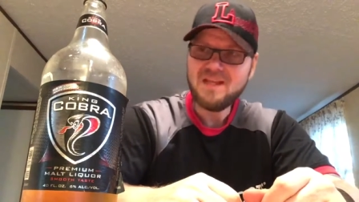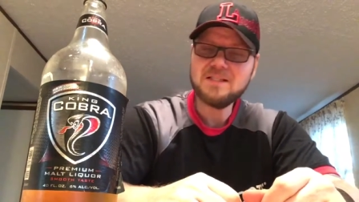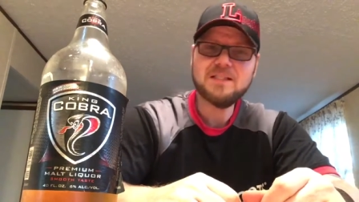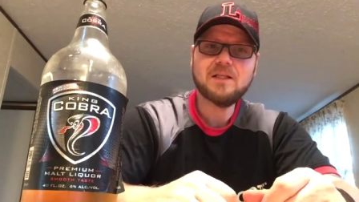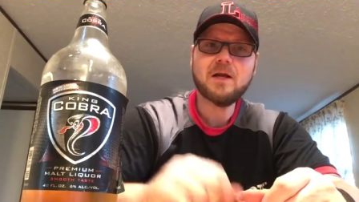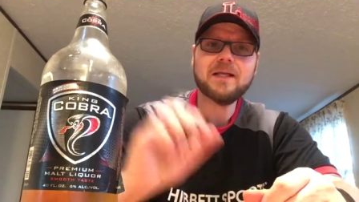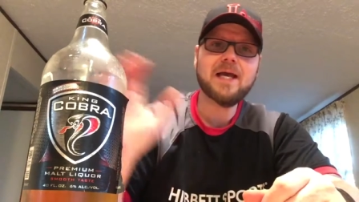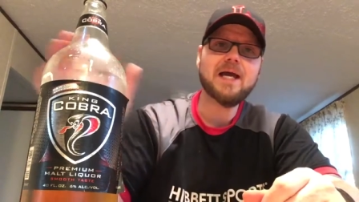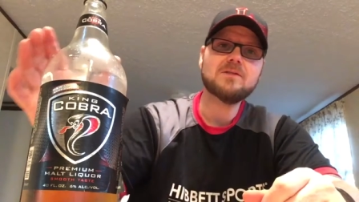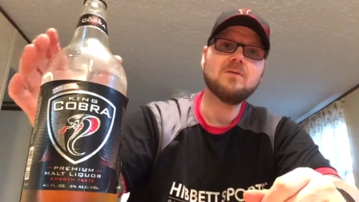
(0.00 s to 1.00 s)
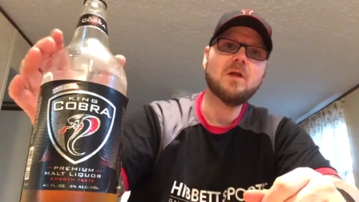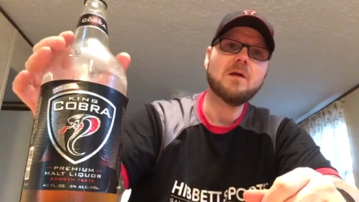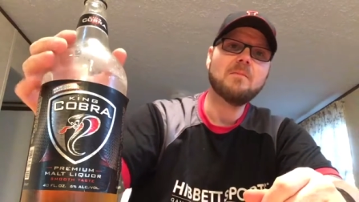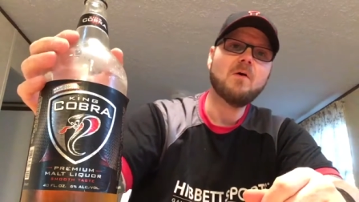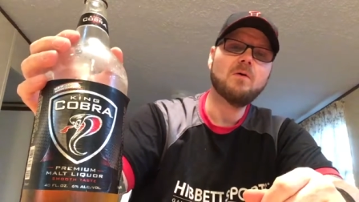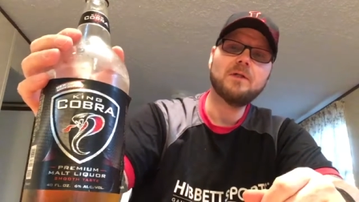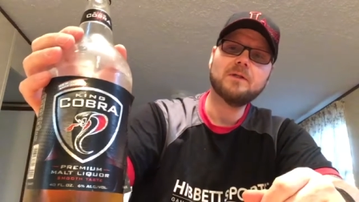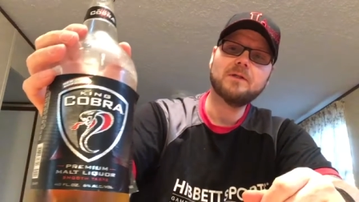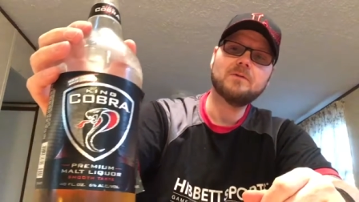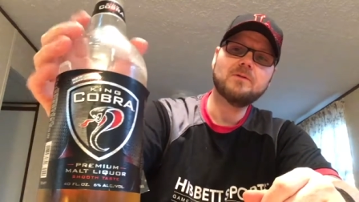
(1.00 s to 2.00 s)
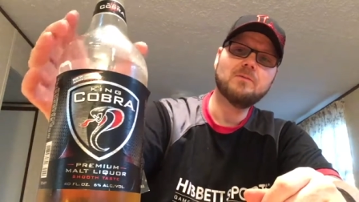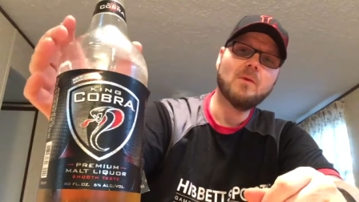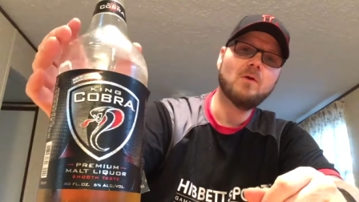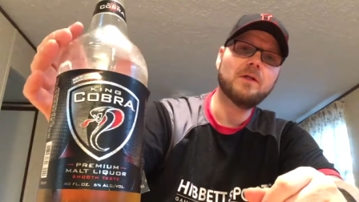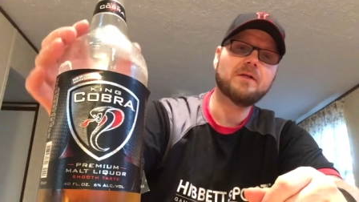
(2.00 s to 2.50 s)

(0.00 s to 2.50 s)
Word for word: I see a lot of guys who like malt liquor and do malt